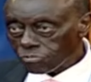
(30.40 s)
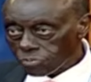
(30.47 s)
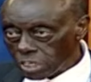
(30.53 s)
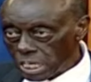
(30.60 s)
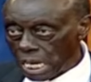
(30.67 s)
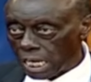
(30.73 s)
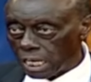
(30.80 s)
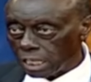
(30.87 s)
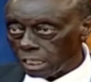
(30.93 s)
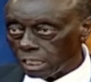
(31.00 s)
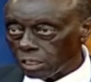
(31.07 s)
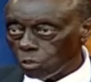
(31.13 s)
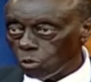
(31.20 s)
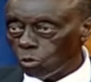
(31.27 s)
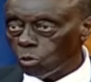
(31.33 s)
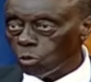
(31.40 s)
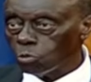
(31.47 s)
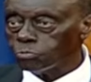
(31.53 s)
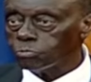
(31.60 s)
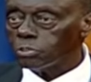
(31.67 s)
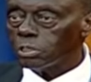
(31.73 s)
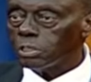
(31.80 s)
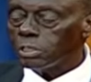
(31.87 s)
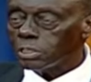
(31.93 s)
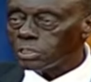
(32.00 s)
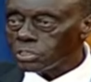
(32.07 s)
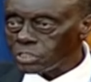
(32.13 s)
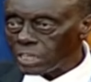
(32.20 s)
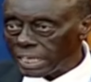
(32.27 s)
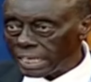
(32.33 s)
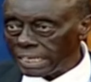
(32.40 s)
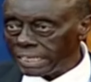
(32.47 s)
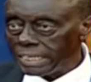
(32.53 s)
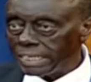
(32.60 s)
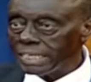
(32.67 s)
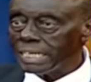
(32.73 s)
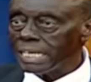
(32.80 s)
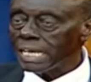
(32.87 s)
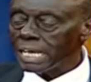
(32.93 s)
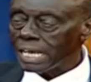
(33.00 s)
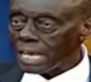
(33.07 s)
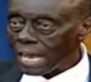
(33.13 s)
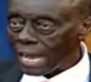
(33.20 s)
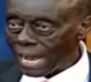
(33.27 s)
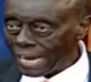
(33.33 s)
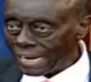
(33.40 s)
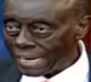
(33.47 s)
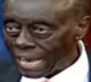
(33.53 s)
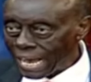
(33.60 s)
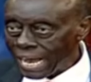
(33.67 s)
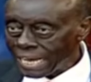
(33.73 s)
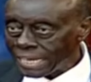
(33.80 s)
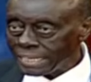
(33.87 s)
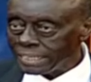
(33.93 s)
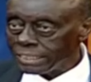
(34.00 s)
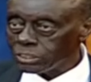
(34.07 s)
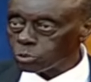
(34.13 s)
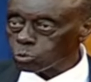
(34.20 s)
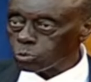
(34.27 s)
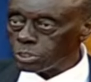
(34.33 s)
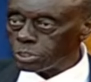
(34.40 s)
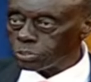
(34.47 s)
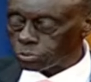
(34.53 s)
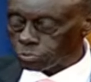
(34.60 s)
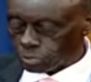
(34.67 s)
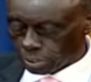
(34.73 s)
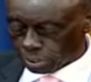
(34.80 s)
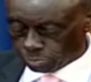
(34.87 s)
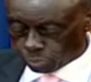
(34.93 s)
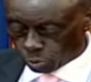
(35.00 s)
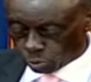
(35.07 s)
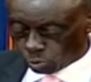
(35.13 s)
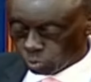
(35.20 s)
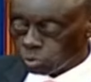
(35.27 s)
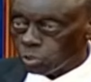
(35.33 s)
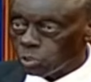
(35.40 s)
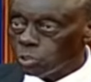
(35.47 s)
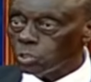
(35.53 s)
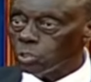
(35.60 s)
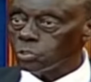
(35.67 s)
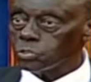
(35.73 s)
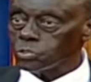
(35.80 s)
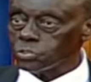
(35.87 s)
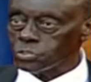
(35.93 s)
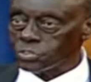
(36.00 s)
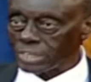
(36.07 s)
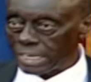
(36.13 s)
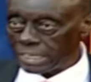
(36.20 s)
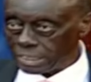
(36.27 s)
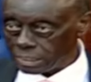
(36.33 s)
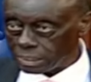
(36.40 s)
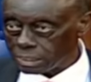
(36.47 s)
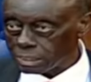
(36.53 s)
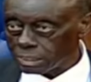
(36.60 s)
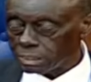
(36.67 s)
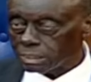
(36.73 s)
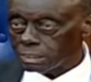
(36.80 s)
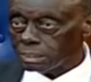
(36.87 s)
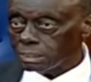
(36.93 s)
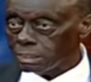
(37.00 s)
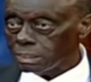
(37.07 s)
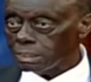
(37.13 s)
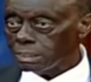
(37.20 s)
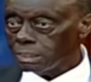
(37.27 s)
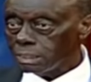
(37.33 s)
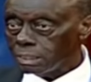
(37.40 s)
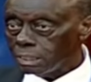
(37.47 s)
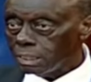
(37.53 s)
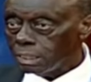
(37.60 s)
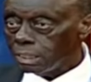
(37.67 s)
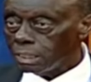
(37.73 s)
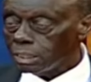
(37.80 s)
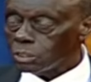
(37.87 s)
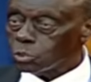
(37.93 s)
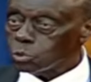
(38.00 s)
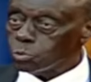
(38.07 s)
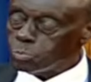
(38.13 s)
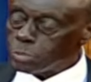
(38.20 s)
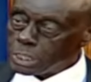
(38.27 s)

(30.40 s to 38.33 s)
fear of telling a lie to this honorable Senate, to